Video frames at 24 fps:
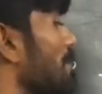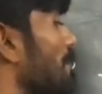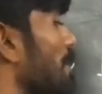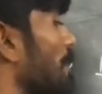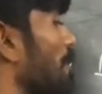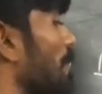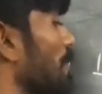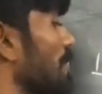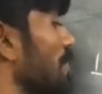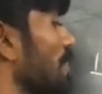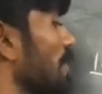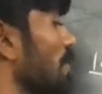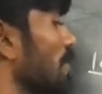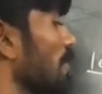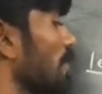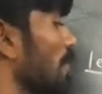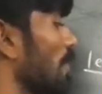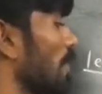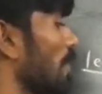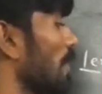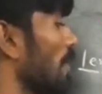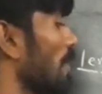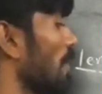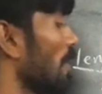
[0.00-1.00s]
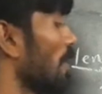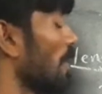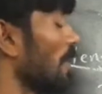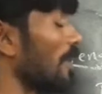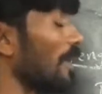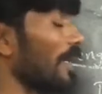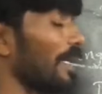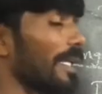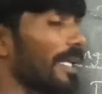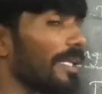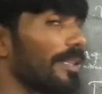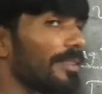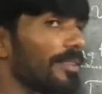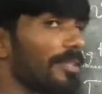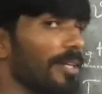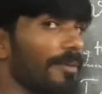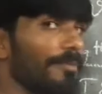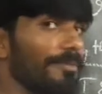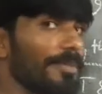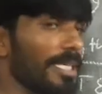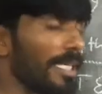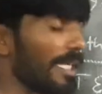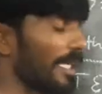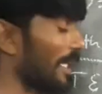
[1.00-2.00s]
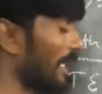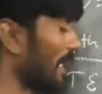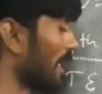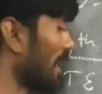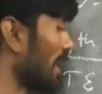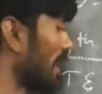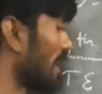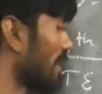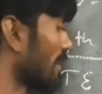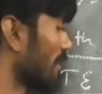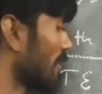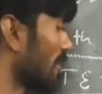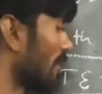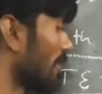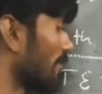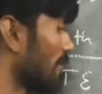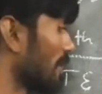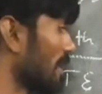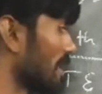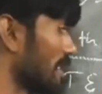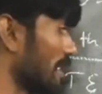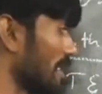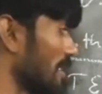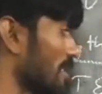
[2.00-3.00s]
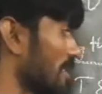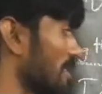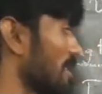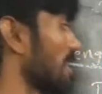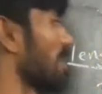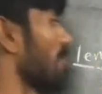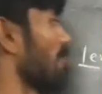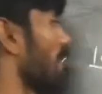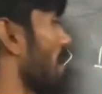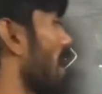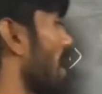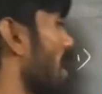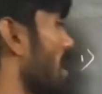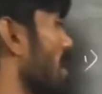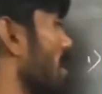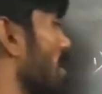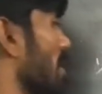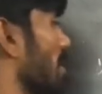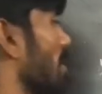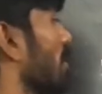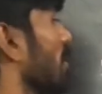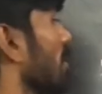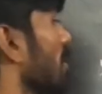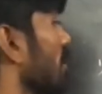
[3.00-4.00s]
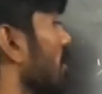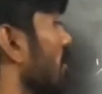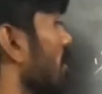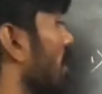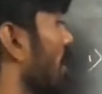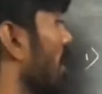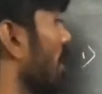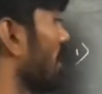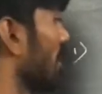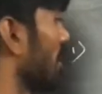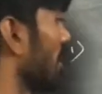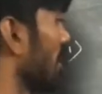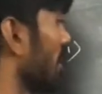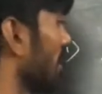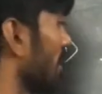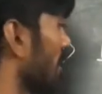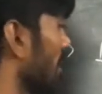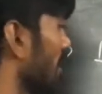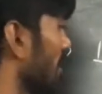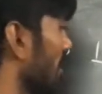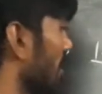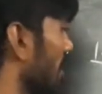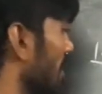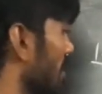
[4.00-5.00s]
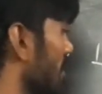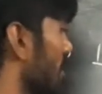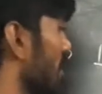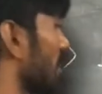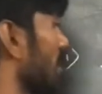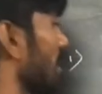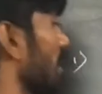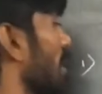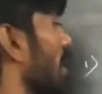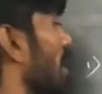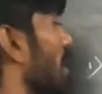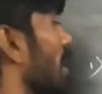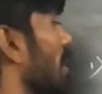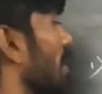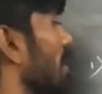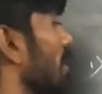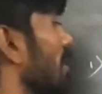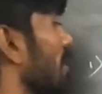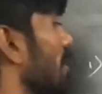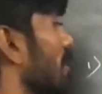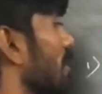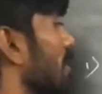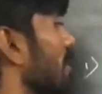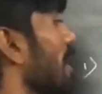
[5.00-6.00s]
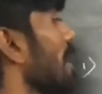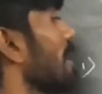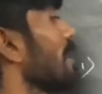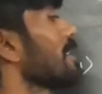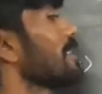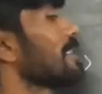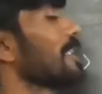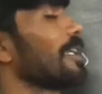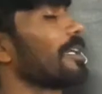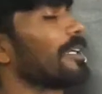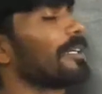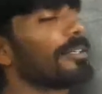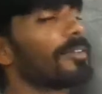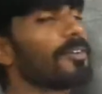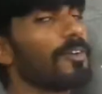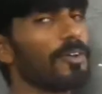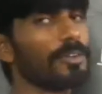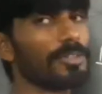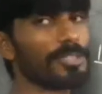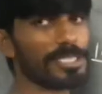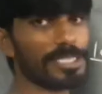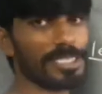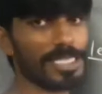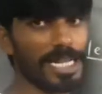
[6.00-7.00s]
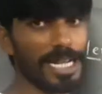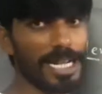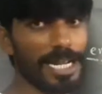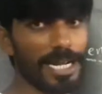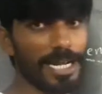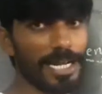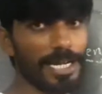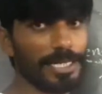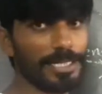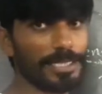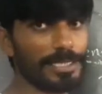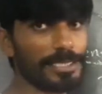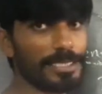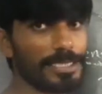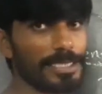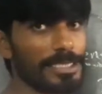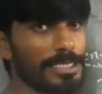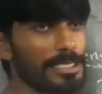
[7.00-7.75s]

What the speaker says: proportional to length of the structure string when the linear density and the tension constant.